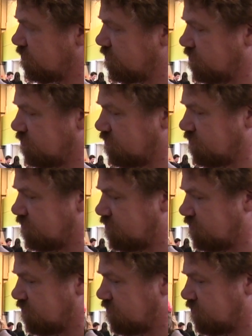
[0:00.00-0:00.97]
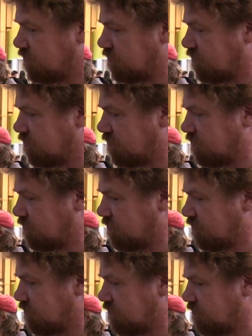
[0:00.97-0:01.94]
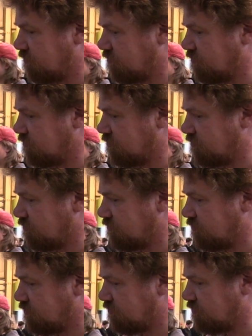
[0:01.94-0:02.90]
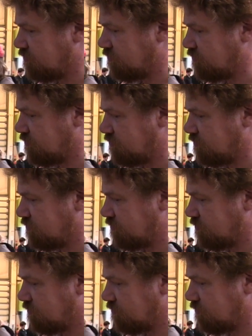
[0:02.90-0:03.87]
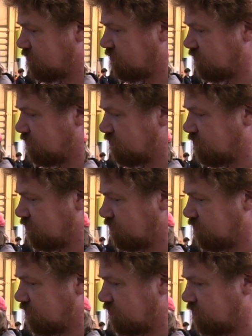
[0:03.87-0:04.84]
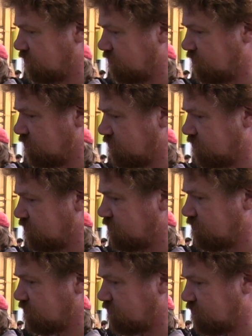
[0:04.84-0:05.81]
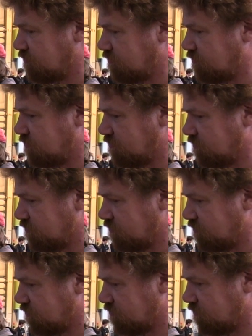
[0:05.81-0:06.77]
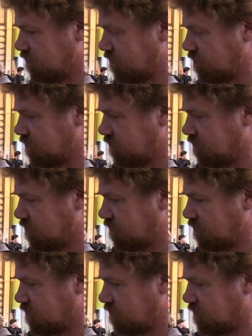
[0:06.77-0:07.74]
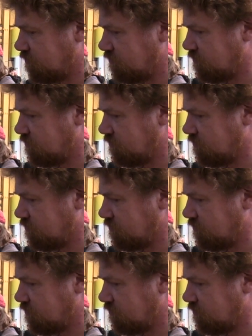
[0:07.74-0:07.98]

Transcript: [no speech]